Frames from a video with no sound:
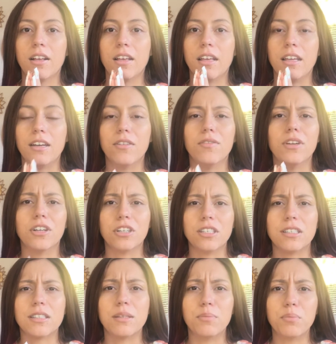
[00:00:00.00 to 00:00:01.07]
in a very
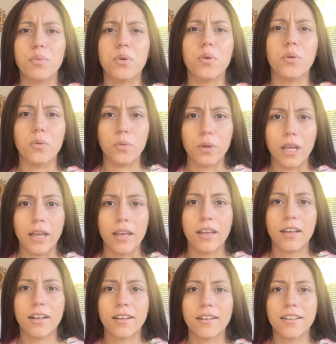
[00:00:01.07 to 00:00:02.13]
simple way,
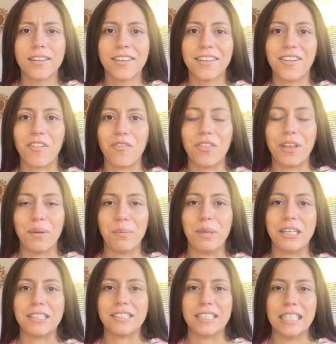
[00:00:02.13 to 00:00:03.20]
if that
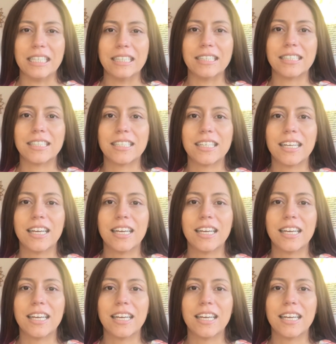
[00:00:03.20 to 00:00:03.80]
makes sense.